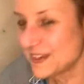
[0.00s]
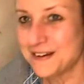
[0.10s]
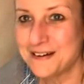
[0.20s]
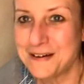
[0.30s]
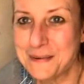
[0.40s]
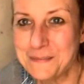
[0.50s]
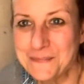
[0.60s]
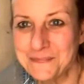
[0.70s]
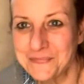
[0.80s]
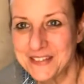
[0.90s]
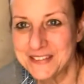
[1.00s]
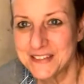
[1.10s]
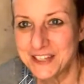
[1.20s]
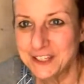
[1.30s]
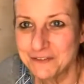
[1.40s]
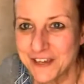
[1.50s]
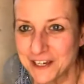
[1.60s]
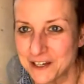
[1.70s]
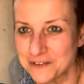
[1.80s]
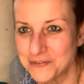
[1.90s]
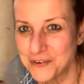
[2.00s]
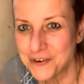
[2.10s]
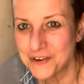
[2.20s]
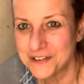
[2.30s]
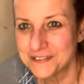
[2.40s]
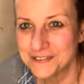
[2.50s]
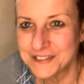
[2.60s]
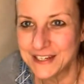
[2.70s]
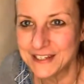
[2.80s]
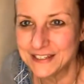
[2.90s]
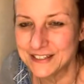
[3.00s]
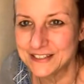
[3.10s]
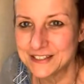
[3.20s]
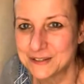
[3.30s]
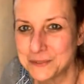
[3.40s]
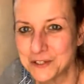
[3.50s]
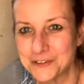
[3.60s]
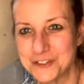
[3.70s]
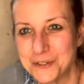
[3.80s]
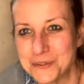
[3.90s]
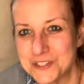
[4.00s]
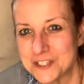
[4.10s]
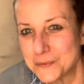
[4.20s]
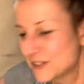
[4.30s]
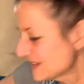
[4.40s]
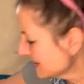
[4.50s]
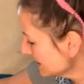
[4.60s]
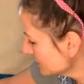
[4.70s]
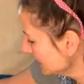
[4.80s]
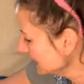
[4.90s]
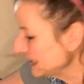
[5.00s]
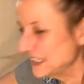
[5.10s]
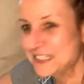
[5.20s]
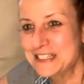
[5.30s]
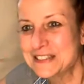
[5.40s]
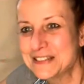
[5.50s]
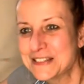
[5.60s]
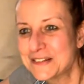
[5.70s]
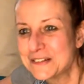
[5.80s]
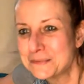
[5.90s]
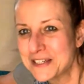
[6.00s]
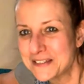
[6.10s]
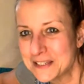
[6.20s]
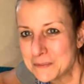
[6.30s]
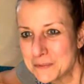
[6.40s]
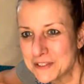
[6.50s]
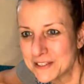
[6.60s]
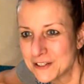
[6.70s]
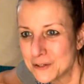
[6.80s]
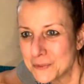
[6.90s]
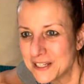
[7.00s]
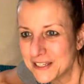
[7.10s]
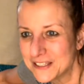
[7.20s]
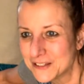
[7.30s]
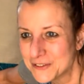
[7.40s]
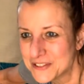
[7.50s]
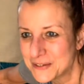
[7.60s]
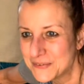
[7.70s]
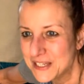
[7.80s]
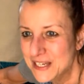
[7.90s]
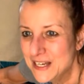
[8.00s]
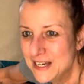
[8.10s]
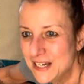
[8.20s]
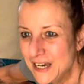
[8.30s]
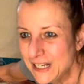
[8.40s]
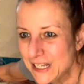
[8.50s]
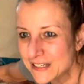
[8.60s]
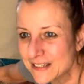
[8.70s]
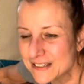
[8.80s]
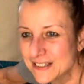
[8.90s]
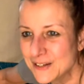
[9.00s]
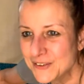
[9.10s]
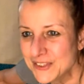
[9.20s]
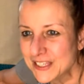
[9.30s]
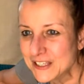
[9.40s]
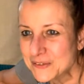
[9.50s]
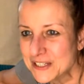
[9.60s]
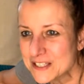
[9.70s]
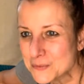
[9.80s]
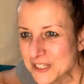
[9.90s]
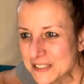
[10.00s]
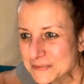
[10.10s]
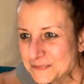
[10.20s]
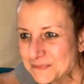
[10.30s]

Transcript: Thank you, Vera, for saying that we're going to use this one. I think I quite like it. So I think my mother-in-law will like it also. Highlander, oh, thank you. That's sweet.